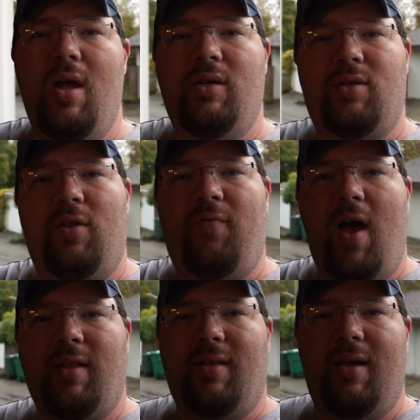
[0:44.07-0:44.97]
So the
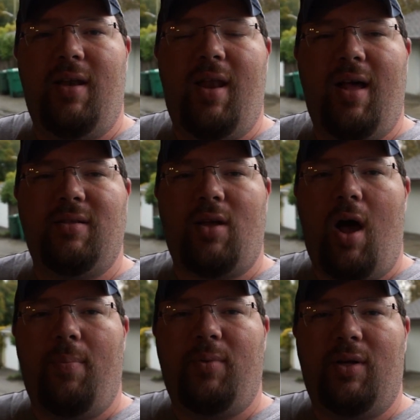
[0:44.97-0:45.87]
fact that it has
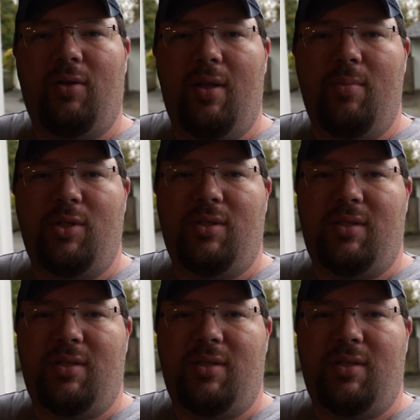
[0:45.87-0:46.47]
optical image